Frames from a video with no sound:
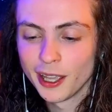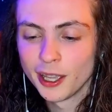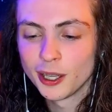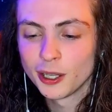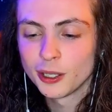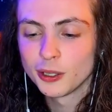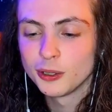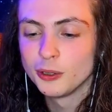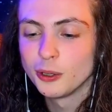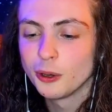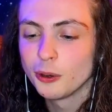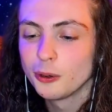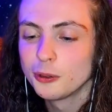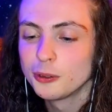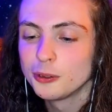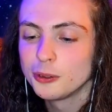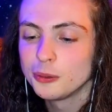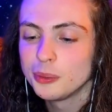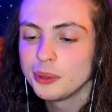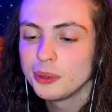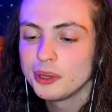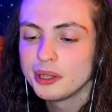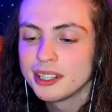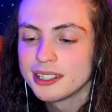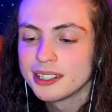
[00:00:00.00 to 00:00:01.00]
Don't
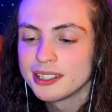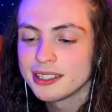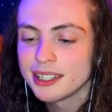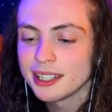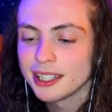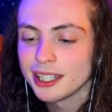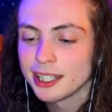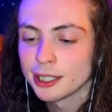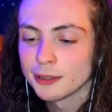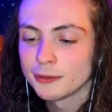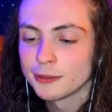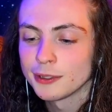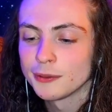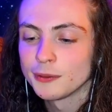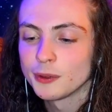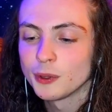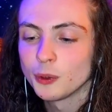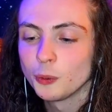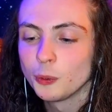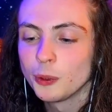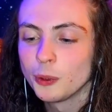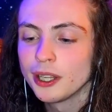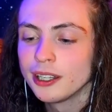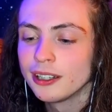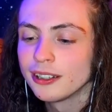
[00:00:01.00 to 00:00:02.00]
be deceived if the
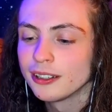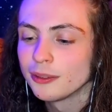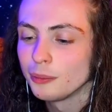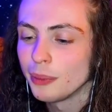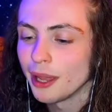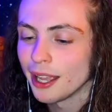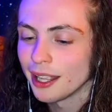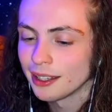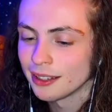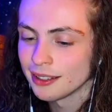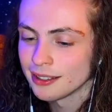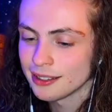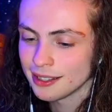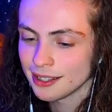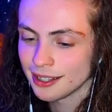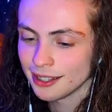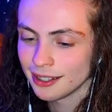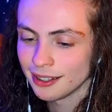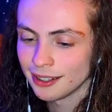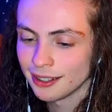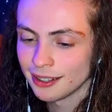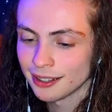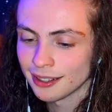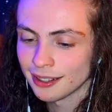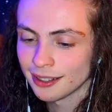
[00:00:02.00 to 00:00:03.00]
wind bends
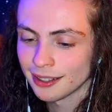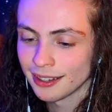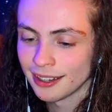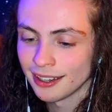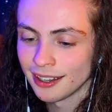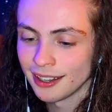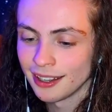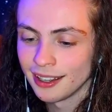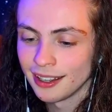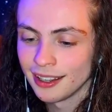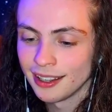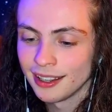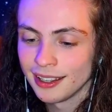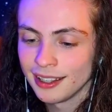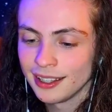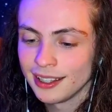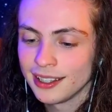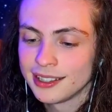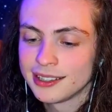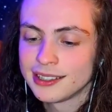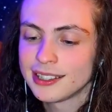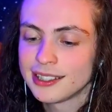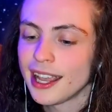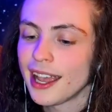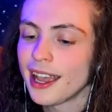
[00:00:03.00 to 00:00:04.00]
it.
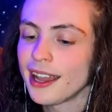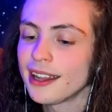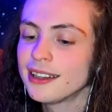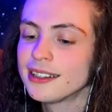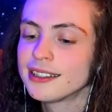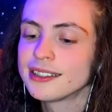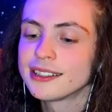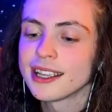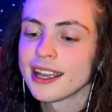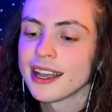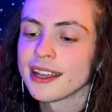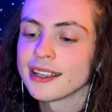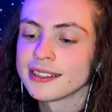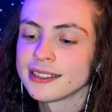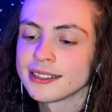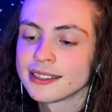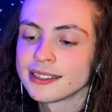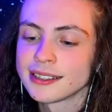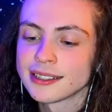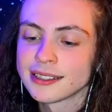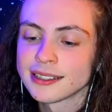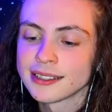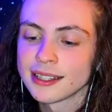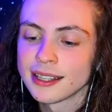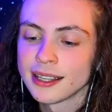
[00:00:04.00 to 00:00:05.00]
Its head
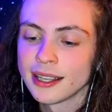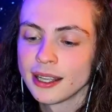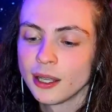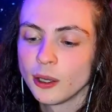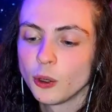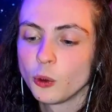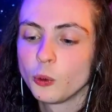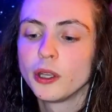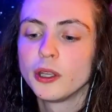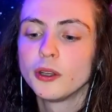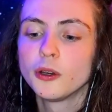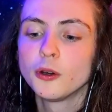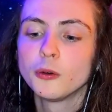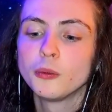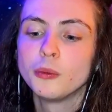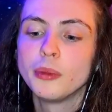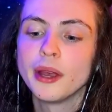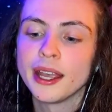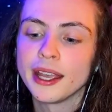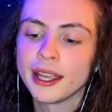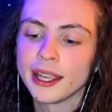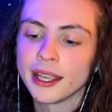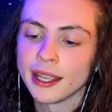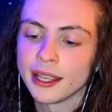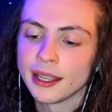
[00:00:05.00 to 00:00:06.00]
says, "We
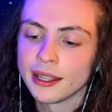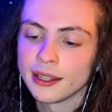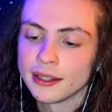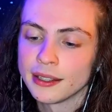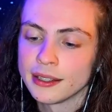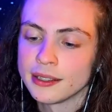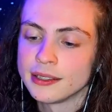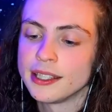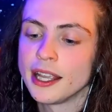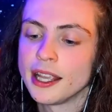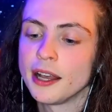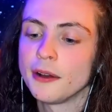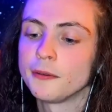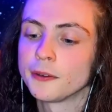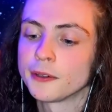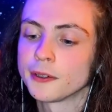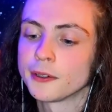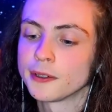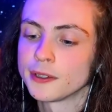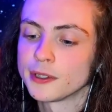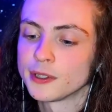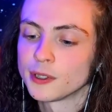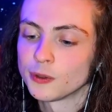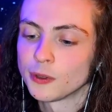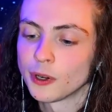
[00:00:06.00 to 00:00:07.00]
obey the
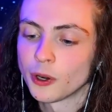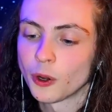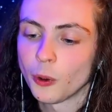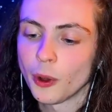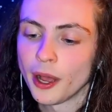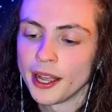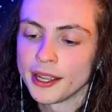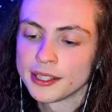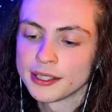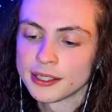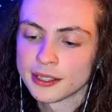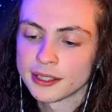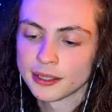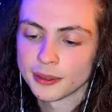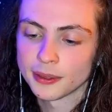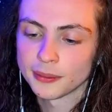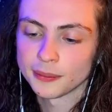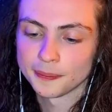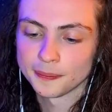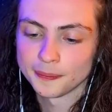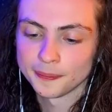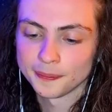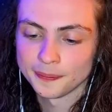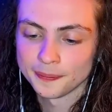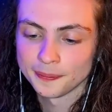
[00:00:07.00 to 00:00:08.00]
zephyr's request,"
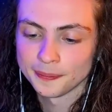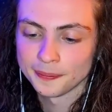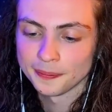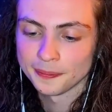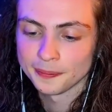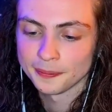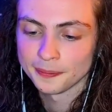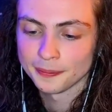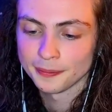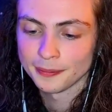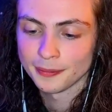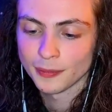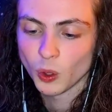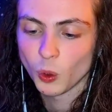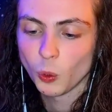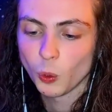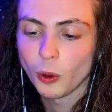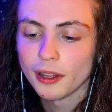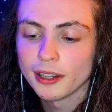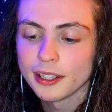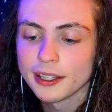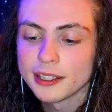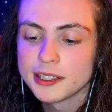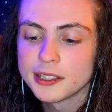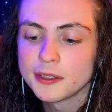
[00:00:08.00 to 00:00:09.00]

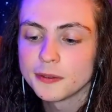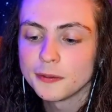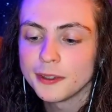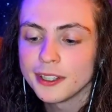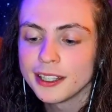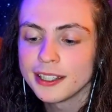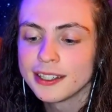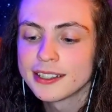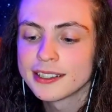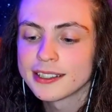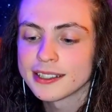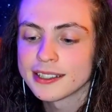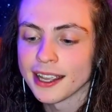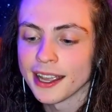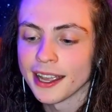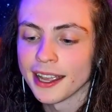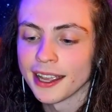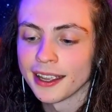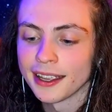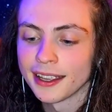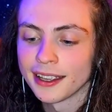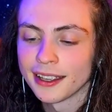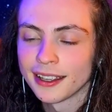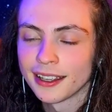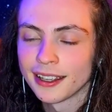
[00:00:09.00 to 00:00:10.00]
while its feet say,
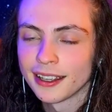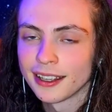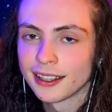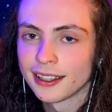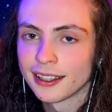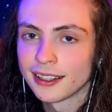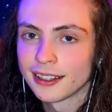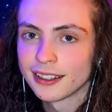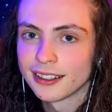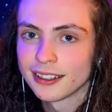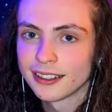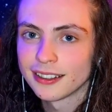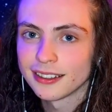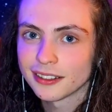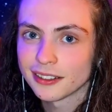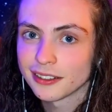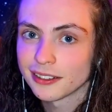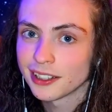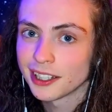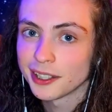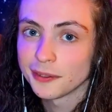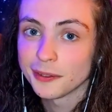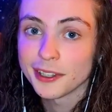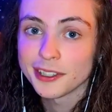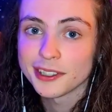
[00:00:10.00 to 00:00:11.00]

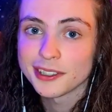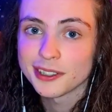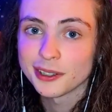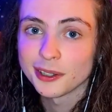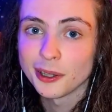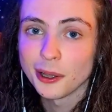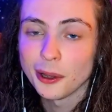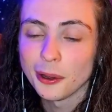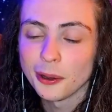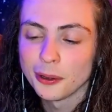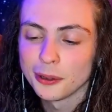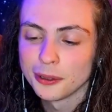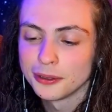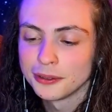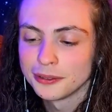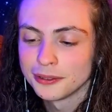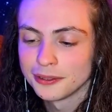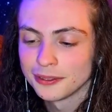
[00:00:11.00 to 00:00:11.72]
"Leave us alone."